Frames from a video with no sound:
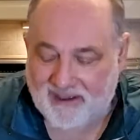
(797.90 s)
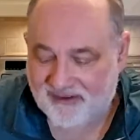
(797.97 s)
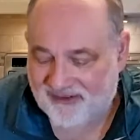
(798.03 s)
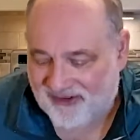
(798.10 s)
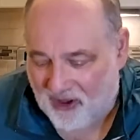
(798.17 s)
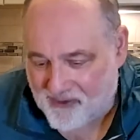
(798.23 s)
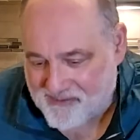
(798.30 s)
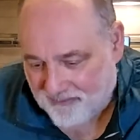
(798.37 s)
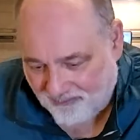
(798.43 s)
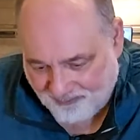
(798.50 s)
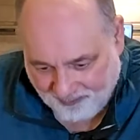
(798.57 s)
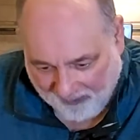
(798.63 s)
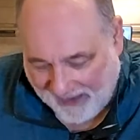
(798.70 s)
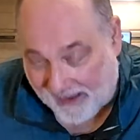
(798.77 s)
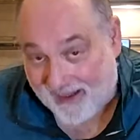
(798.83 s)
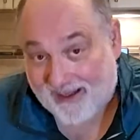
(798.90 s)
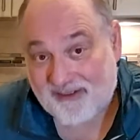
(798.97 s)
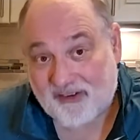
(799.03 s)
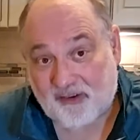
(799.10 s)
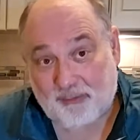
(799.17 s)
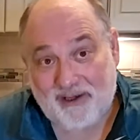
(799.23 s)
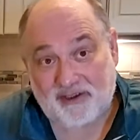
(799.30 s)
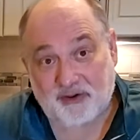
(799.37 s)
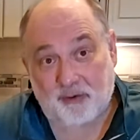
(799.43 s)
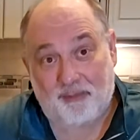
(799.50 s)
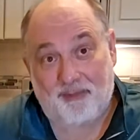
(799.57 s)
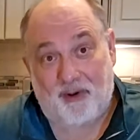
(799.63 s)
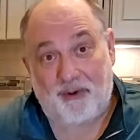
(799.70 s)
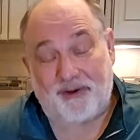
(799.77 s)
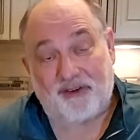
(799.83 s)
So that's a special
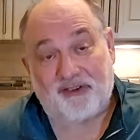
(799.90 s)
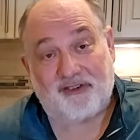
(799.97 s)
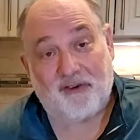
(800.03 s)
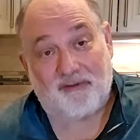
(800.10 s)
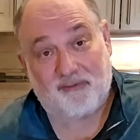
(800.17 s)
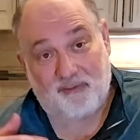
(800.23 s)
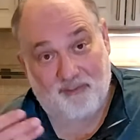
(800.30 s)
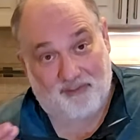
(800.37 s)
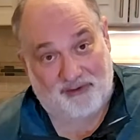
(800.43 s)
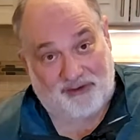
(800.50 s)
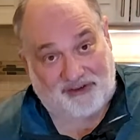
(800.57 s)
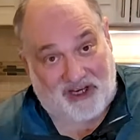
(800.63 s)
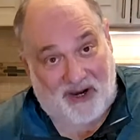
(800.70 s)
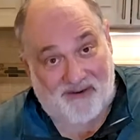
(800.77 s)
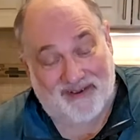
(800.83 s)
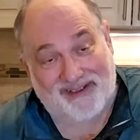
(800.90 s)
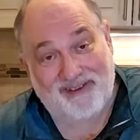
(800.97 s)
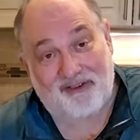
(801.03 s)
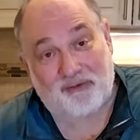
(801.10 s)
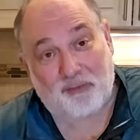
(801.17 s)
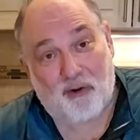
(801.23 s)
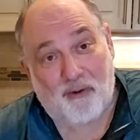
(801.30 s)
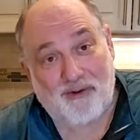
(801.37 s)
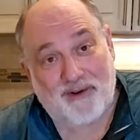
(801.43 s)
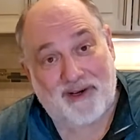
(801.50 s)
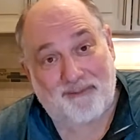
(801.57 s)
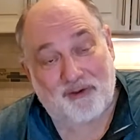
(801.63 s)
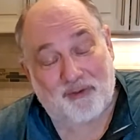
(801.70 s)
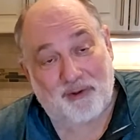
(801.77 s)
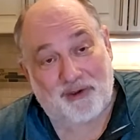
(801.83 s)
bonus of sharing these
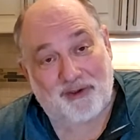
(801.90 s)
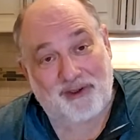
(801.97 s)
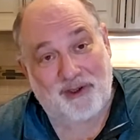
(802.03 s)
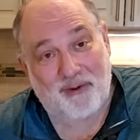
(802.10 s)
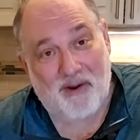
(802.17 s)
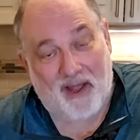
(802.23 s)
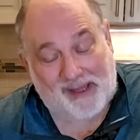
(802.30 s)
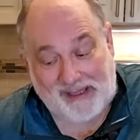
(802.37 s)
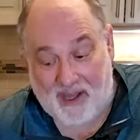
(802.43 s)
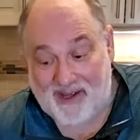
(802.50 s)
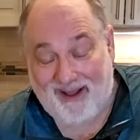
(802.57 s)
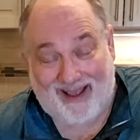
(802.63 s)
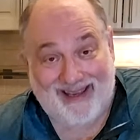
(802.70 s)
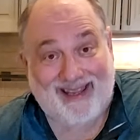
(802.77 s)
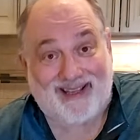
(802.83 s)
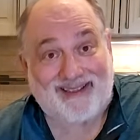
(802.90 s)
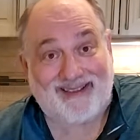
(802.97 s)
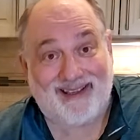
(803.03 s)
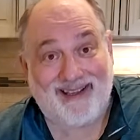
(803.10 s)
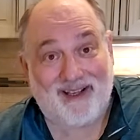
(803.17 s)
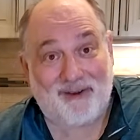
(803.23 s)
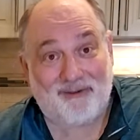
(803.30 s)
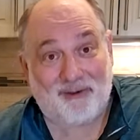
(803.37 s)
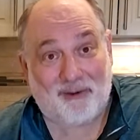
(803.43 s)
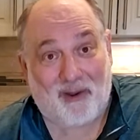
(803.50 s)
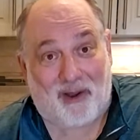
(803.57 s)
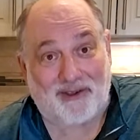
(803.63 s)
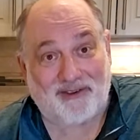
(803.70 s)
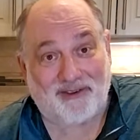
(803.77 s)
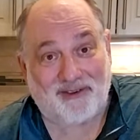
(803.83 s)
programs with you. I get to eat it for
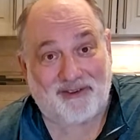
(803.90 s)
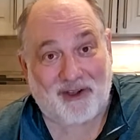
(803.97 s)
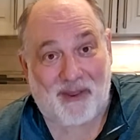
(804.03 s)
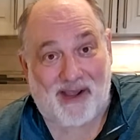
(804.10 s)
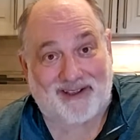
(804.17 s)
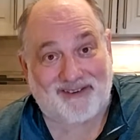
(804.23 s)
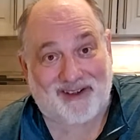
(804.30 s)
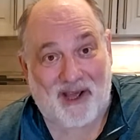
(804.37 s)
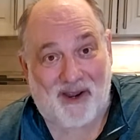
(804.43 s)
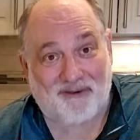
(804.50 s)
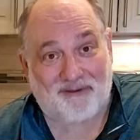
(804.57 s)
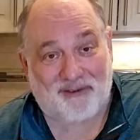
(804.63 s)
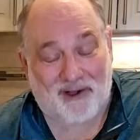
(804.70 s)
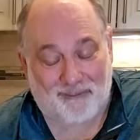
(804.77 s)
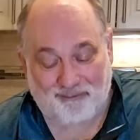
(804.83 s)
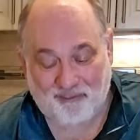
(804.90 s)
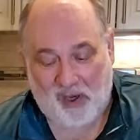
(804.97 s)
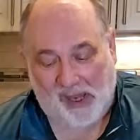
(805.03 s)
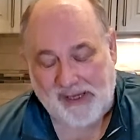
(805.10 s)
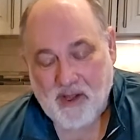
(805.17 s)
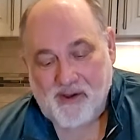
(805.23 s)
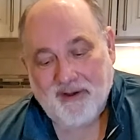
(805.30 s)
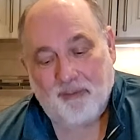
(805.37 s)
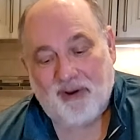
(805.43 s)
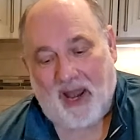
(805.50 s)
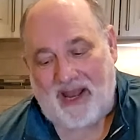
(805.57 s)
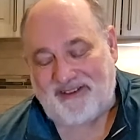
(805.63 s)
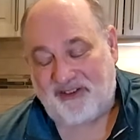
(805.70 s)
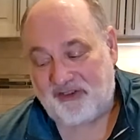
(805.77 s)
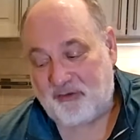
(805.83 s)
lunch, so that's kind of fun. But
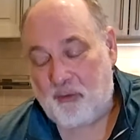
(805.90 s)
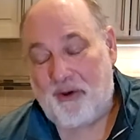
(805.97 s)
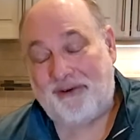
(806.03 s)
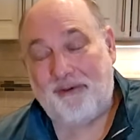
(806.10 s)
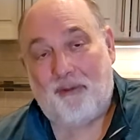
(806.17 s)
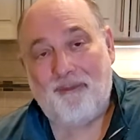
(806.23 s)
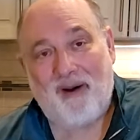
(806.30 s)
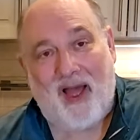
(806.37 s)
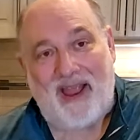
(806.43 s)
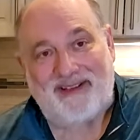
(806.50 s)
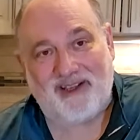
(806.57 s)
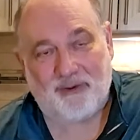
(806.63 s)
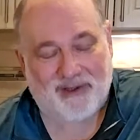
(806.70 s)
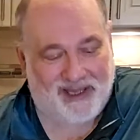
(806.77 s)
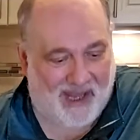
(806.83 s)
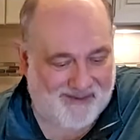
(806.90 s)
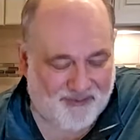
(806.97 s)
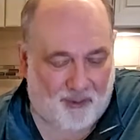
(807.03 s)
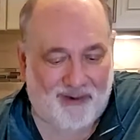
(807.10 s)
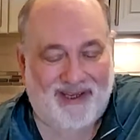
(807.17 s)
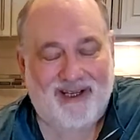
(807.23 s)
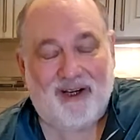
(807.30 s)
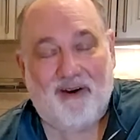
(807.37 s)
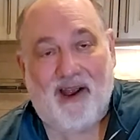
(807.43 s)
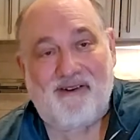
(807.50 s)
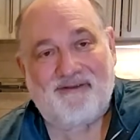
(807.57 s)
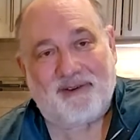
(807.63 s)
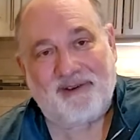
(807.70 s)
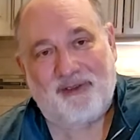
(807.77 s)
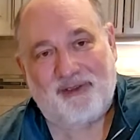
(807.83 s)
I just want to remind you again, we're here
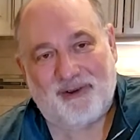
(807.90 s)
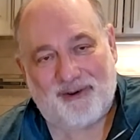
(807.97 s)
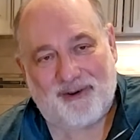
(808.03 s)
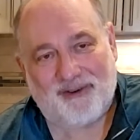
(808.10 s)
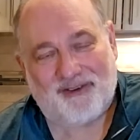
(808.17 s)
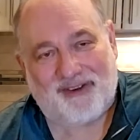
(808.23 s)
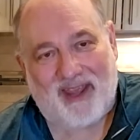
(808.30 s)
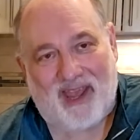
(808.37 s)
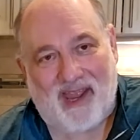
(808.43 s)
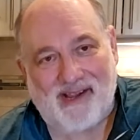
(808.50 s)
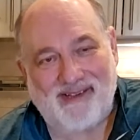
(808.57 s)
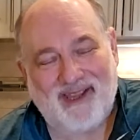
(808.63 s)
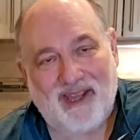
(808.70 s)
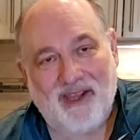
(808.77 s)
every Thursday,